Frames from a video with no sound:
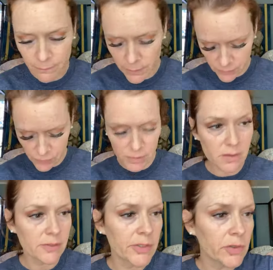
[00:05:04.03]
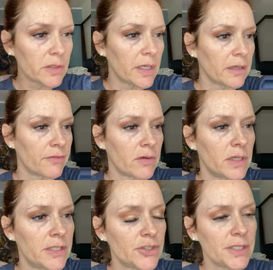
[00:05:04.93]
let's do concealer and
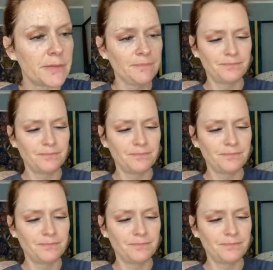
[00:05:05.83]
foundation.